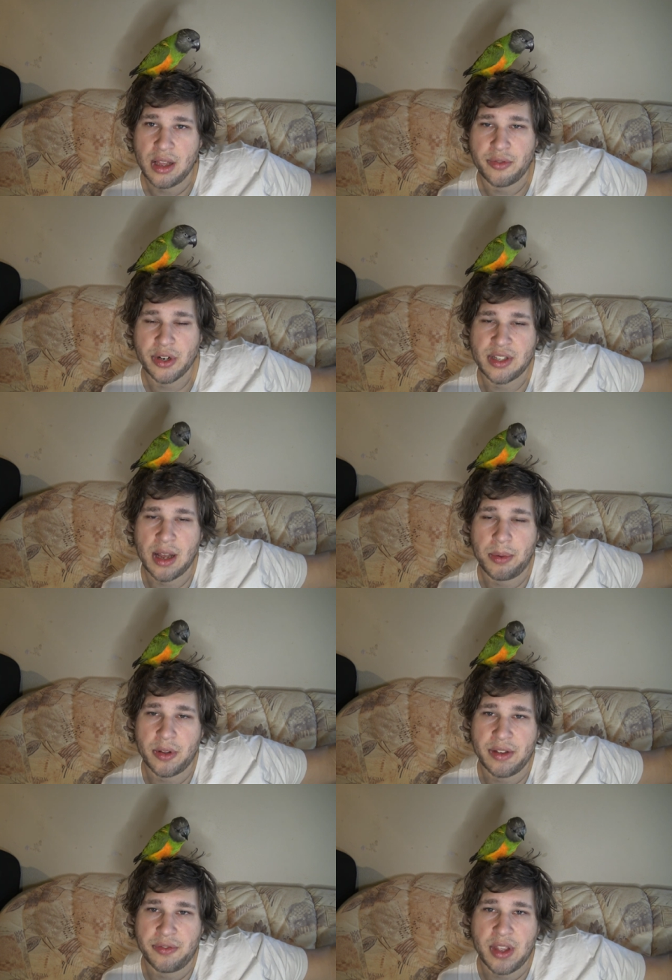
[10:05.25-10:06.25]
For
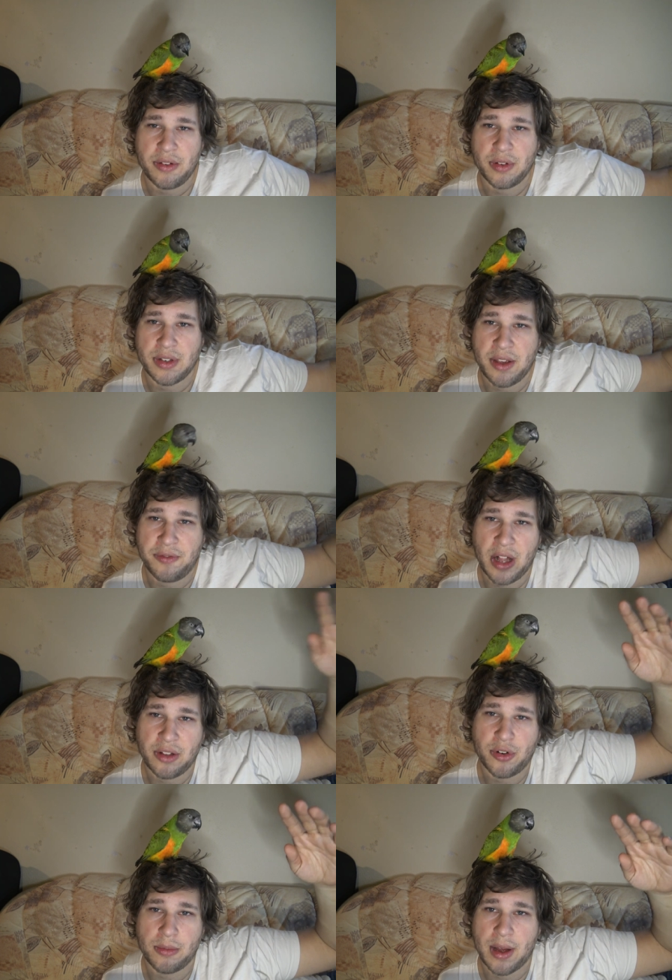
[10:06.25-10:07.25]
example, if they, they
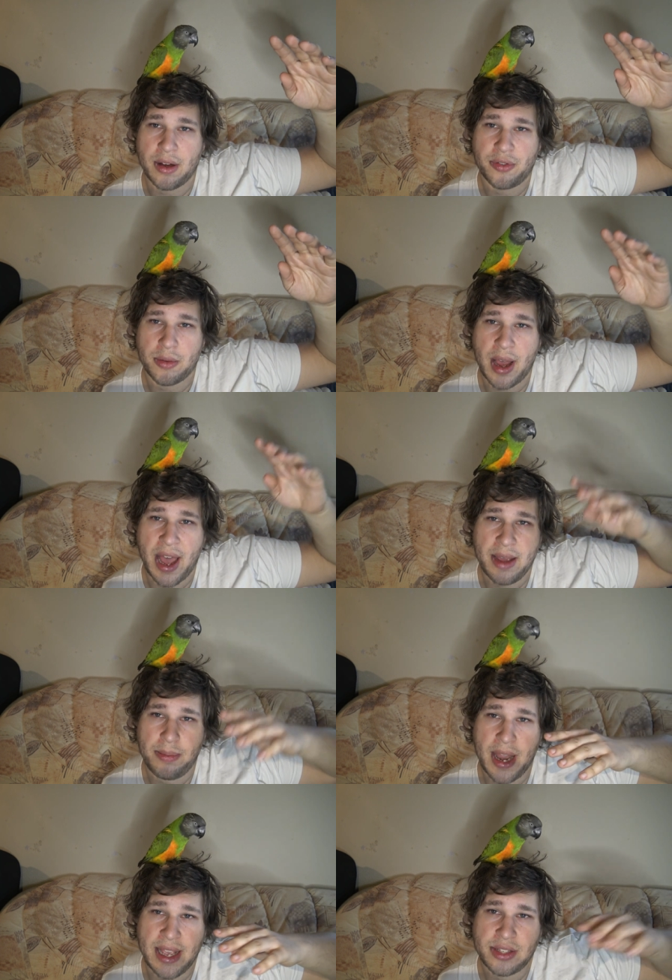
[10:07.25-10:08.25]
fall from a, from a
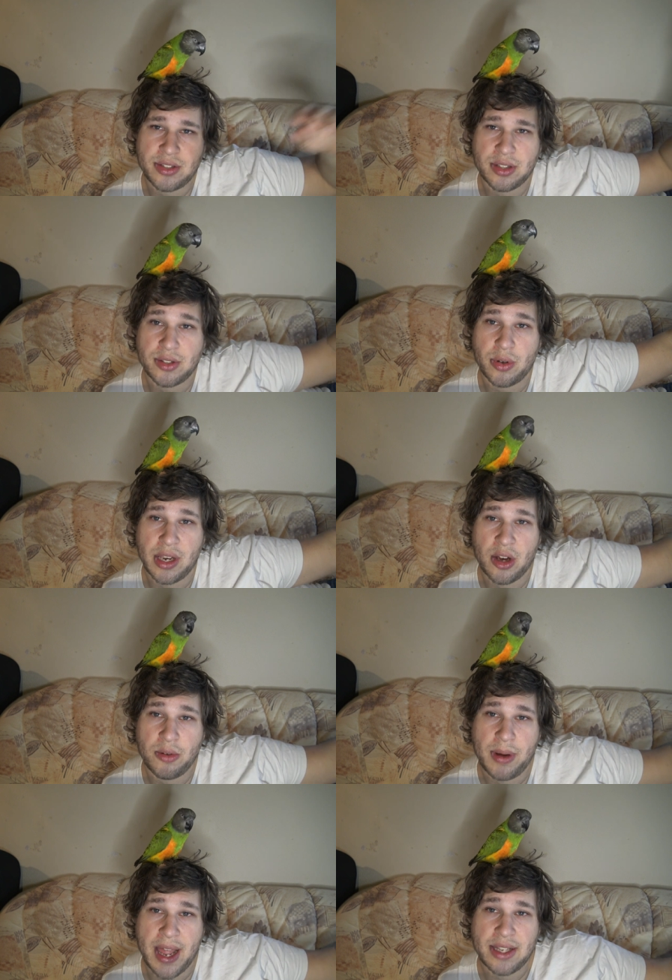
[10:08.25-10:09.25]
high place to a low
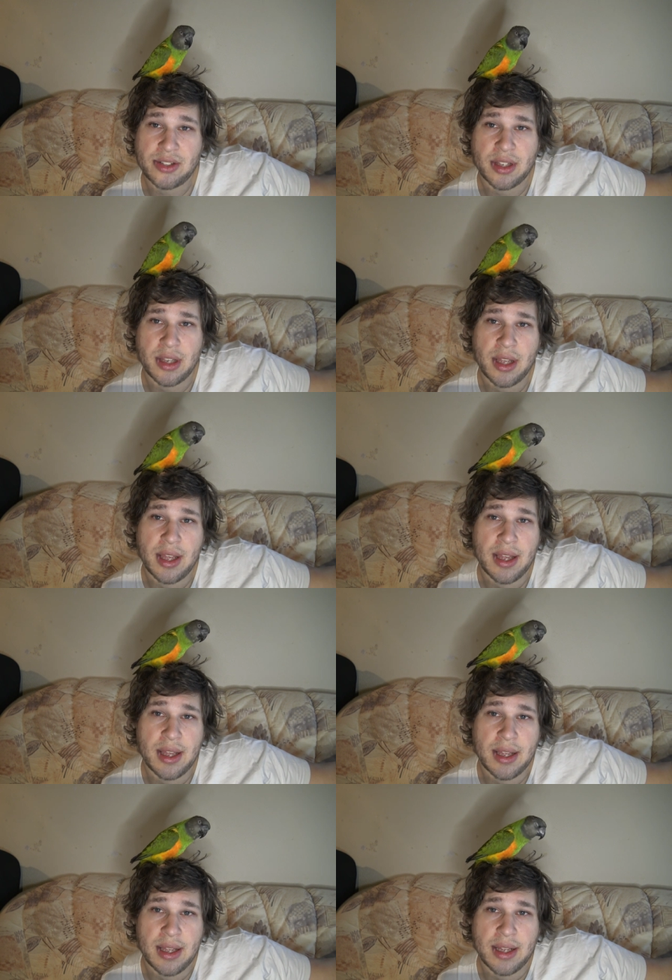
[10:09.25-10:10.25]
place,
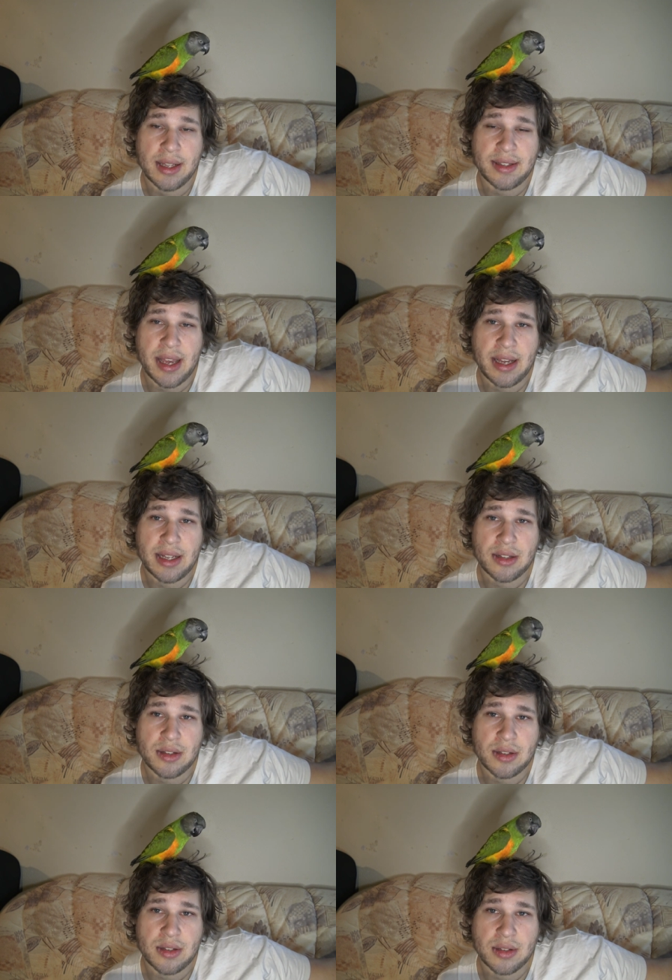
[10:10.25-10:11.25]

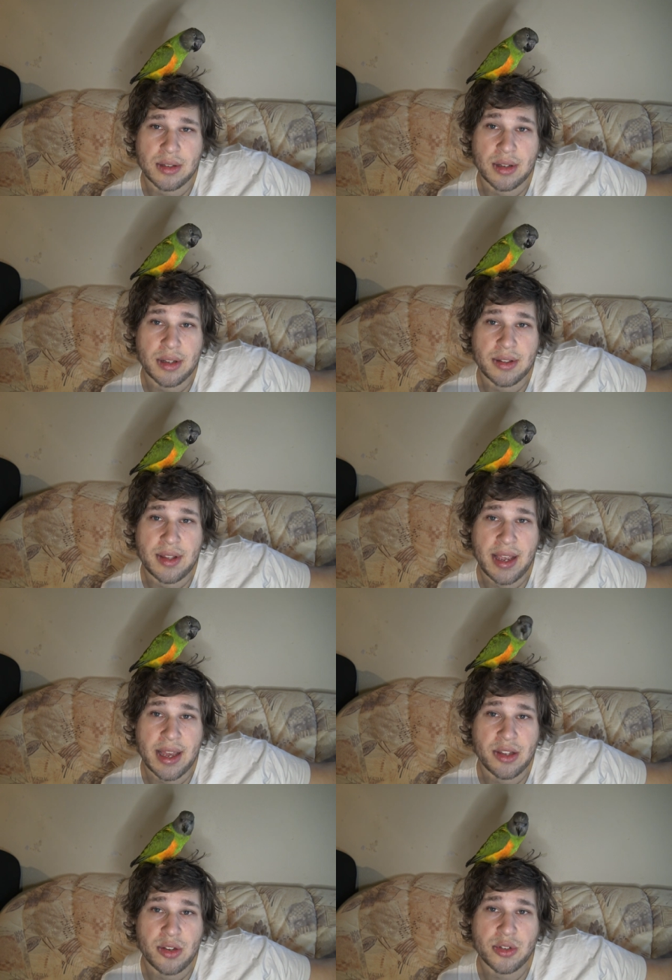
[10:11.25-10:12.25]
then they
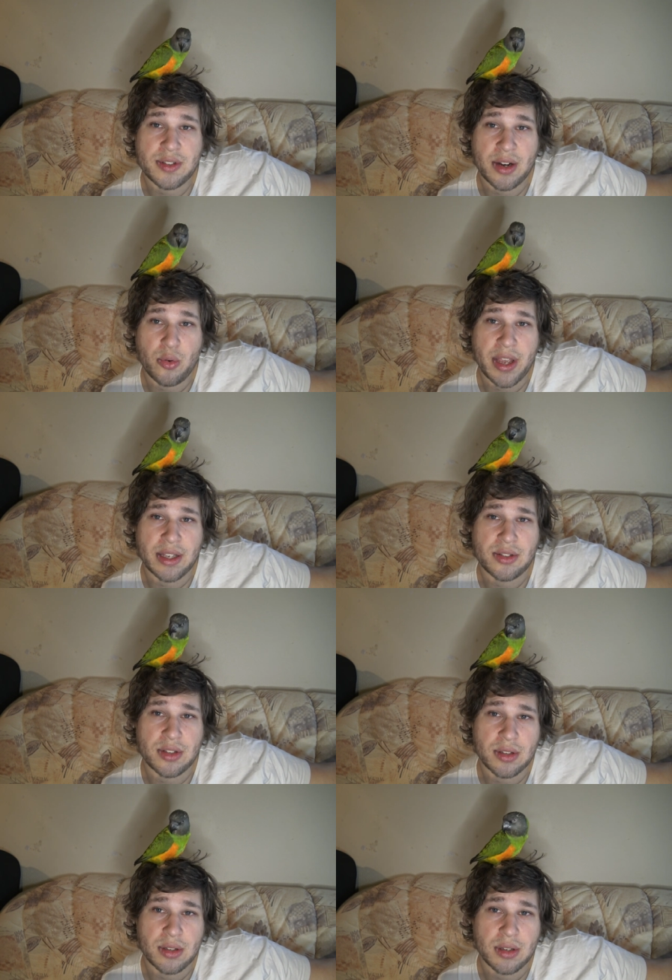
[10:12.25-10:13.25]
can use their wings
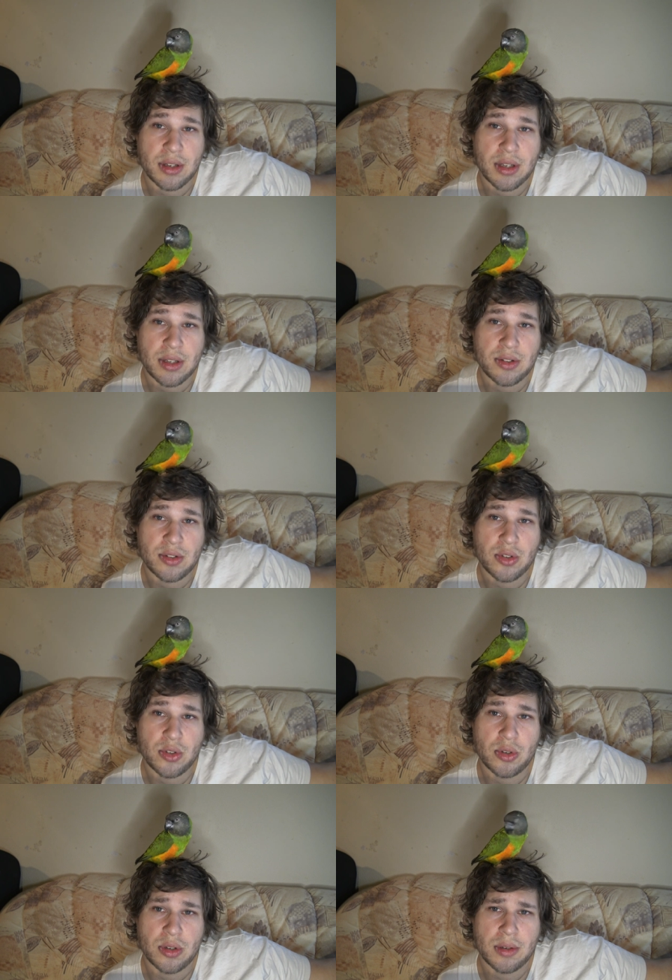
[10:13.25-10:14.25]

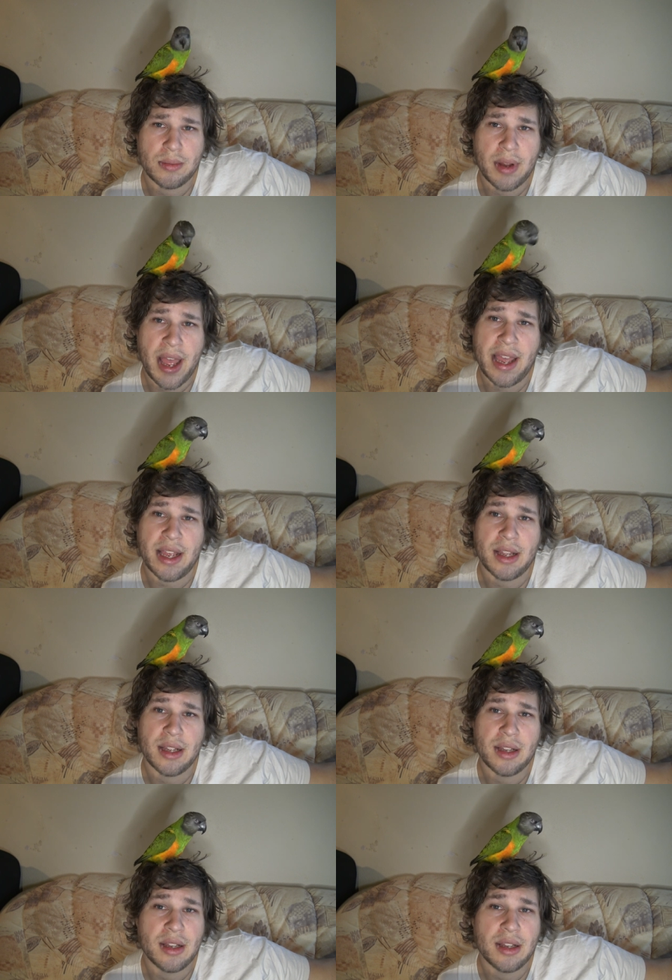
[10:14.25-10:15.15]
to, hey,